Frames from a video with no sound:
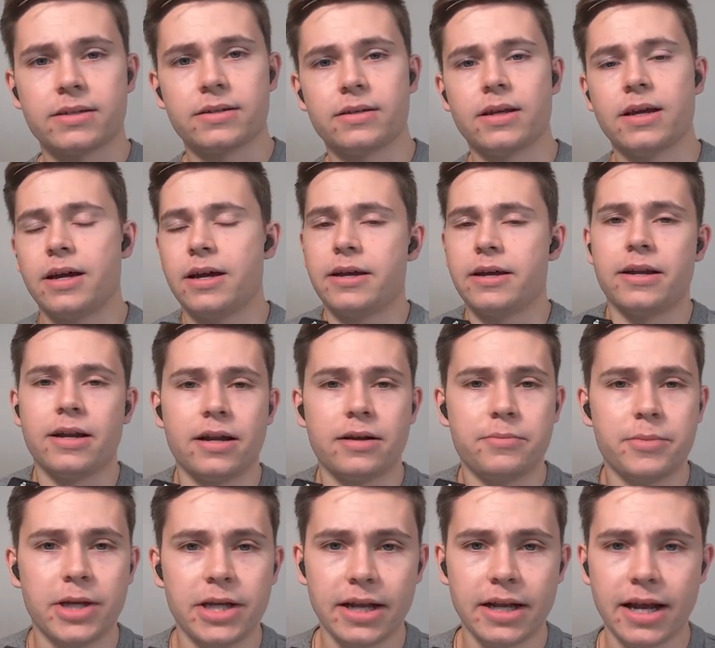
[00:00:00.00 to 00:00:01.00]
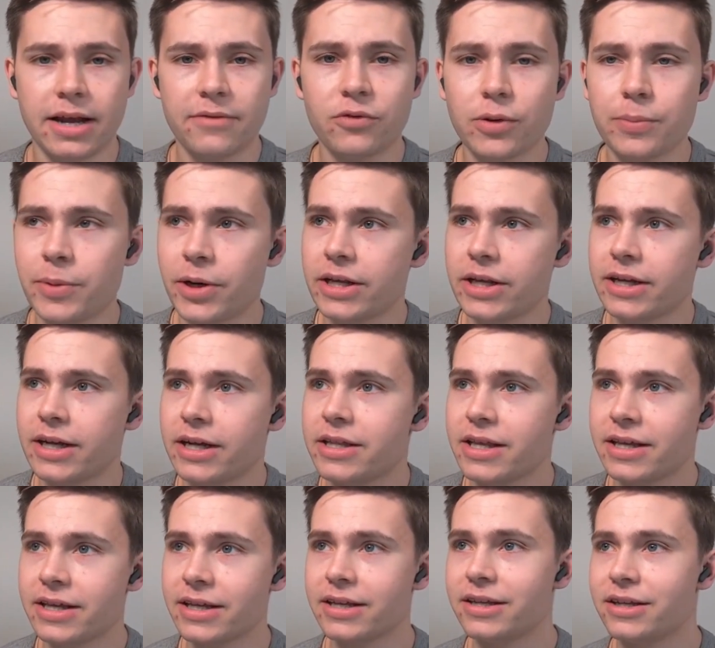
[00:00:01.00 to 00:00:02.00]
Yeah. And I mean, everybody, I
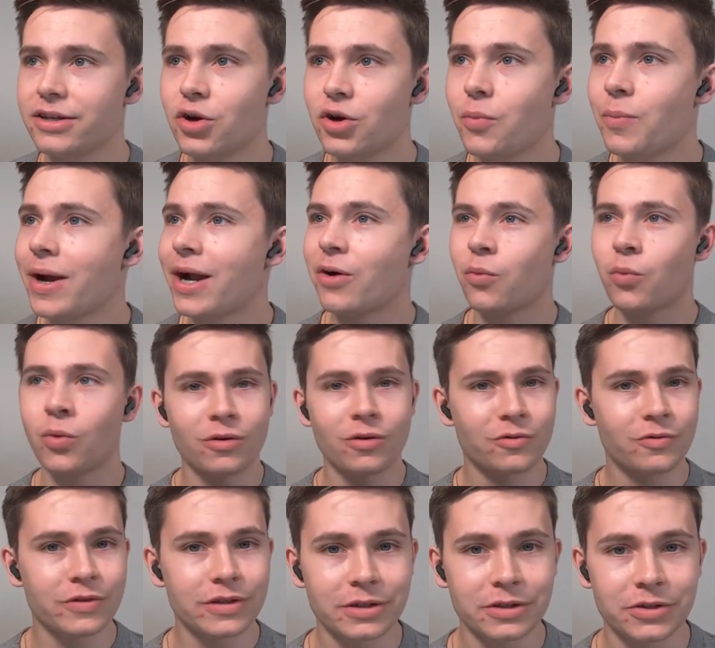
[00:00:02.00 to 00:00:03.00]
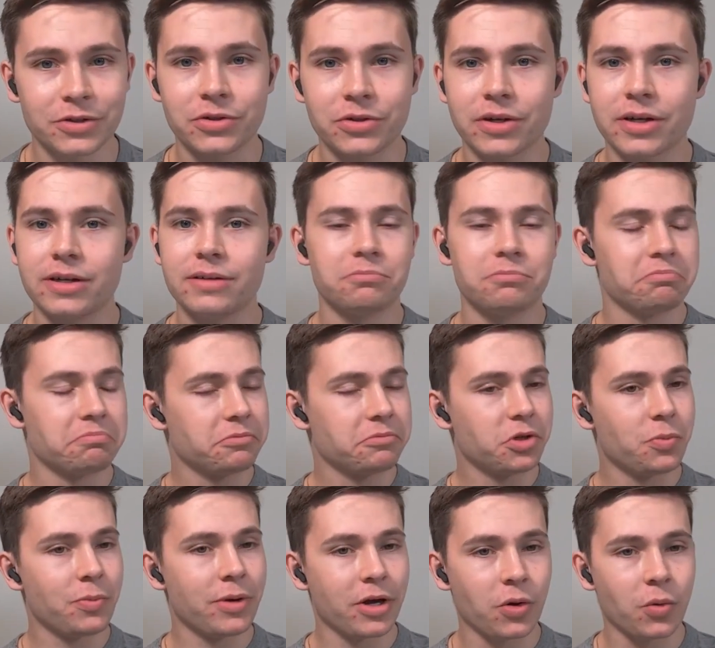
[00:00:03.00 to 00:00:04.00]
think, no matter what field you're in, no
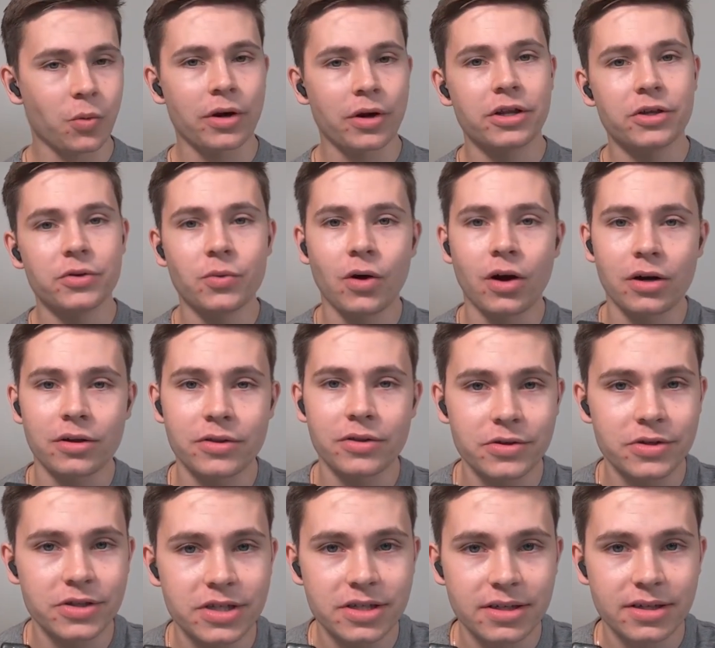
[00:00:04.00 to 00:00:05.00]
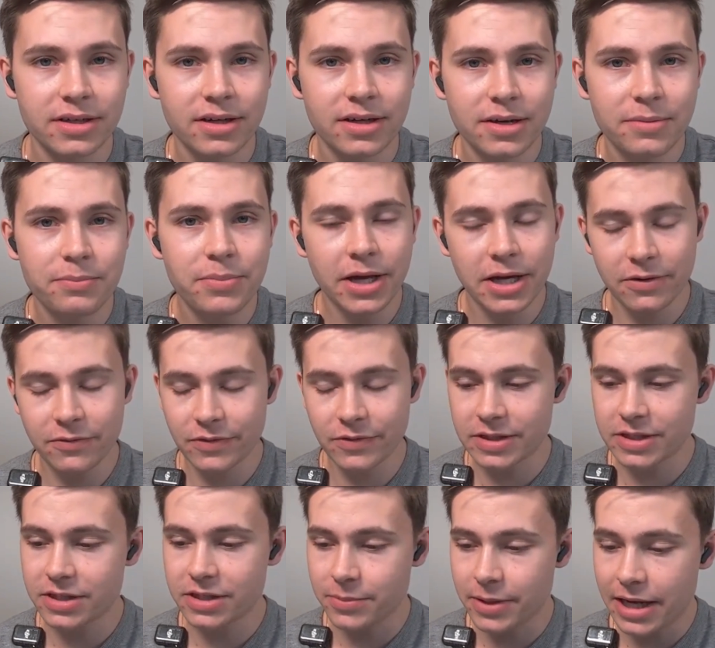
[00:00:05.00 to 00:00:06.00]
matter where you are, there's
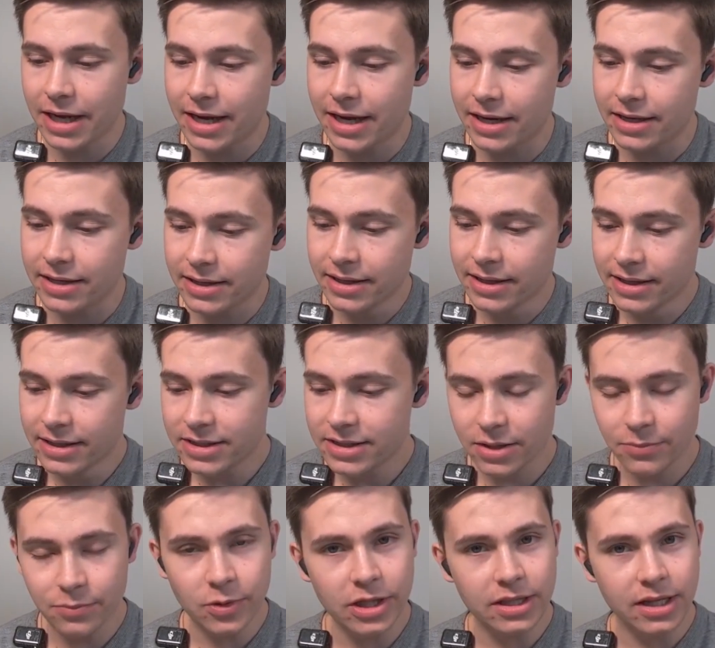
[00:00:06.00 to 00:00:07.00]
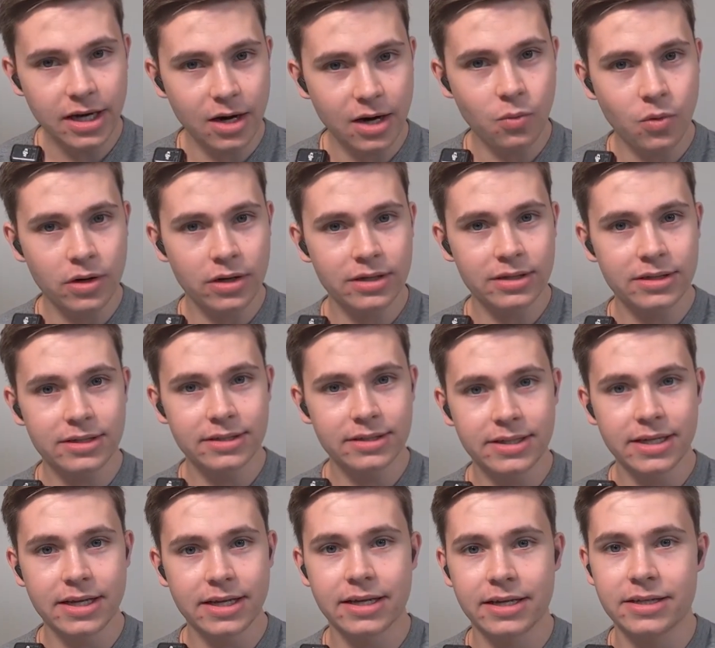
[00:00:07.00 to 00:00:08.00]
benefits to be had. Something that I want to
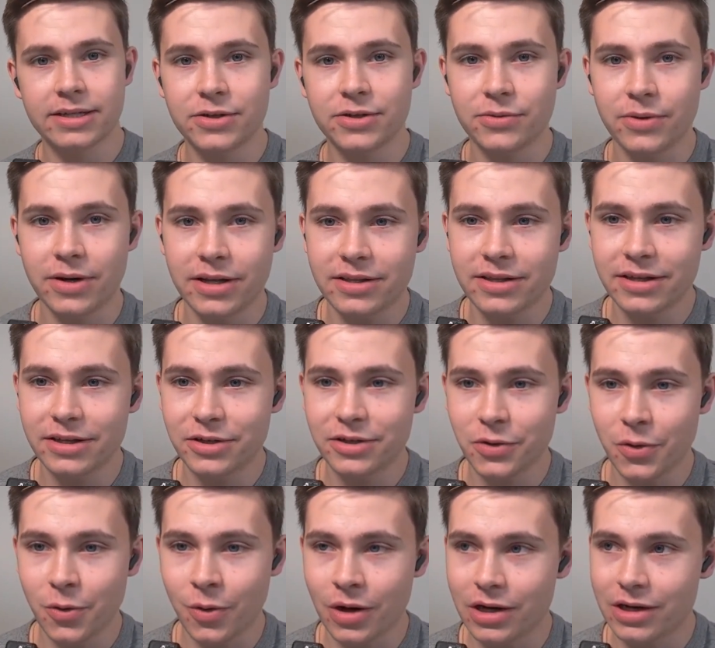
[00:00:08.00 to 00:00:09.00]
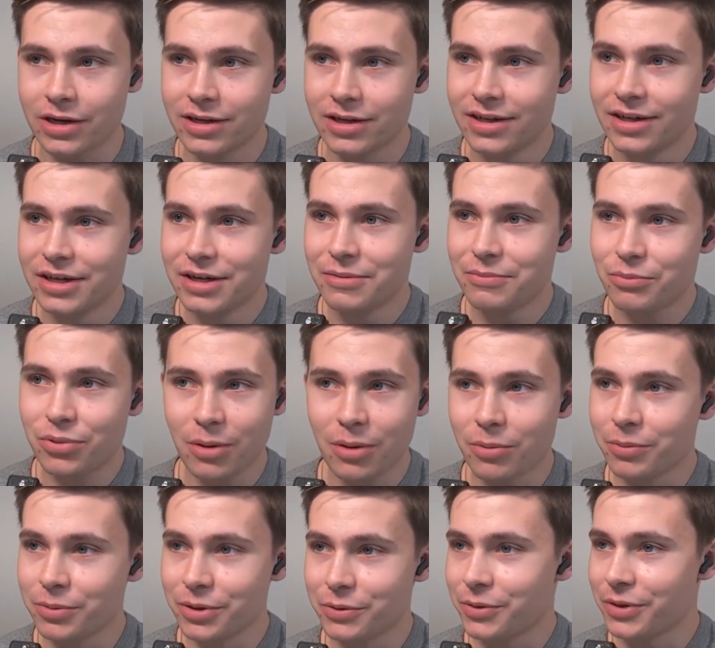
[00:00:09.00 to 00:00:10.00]
dig into, and I think you're
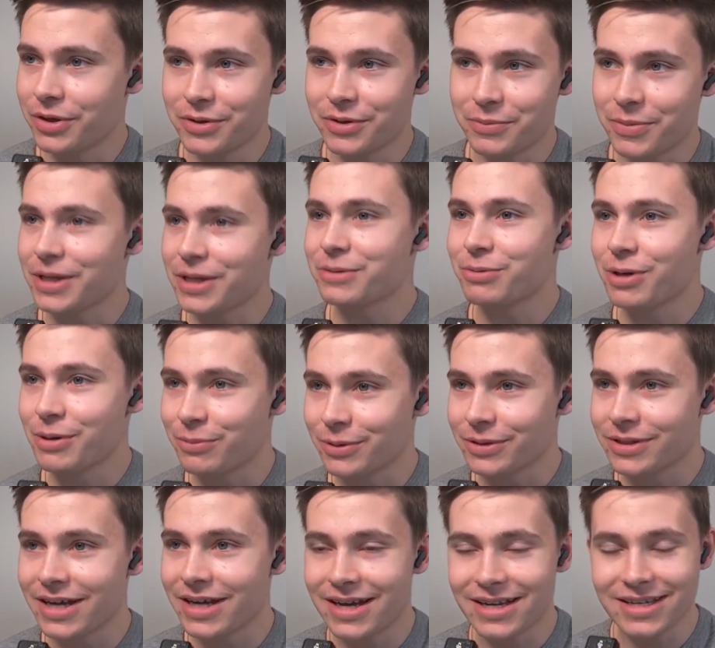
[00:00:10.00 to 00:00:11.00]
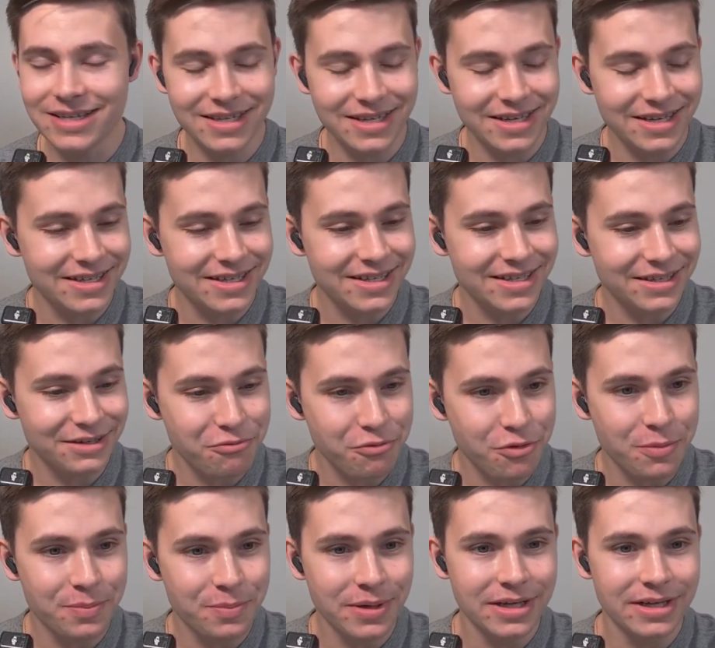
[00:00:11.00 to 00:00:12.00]
probably one of the best people to ask this,
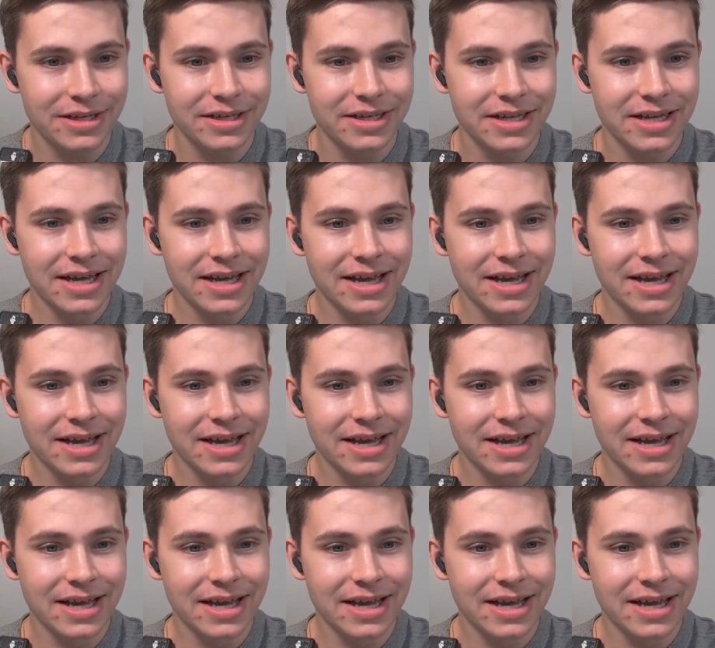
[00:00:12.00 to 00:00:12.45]
would be